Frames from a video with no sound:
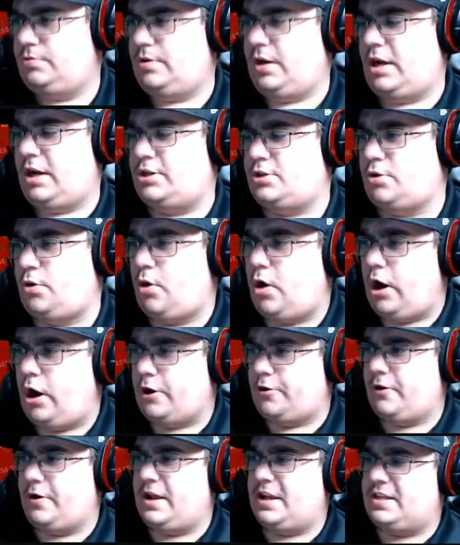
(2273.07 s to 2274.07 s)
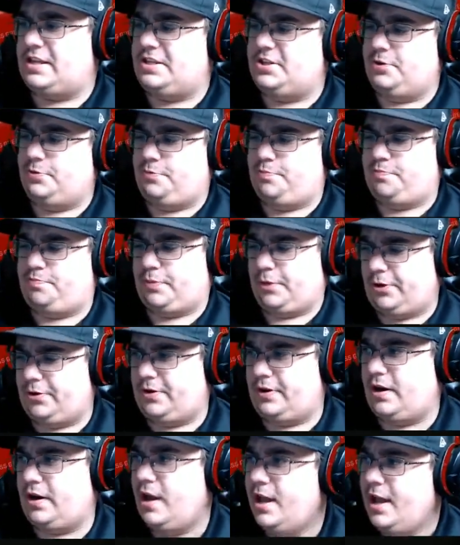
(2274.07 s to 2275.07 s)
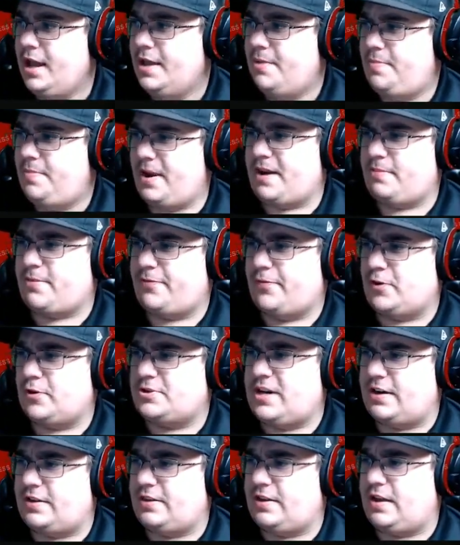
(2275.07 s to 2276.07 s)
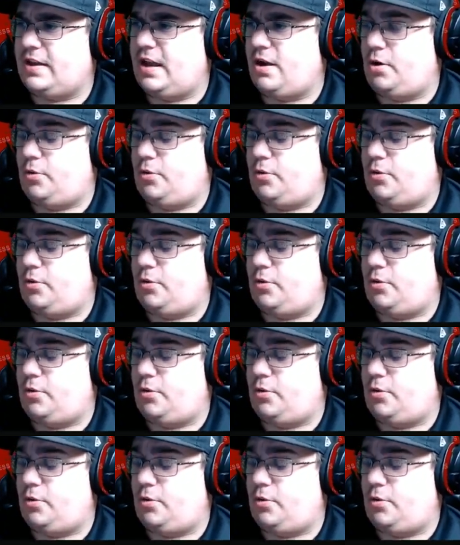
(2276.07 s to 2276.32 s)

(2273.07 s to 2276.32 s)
Nice throw underneath to Burton. Picking up the first down of the air.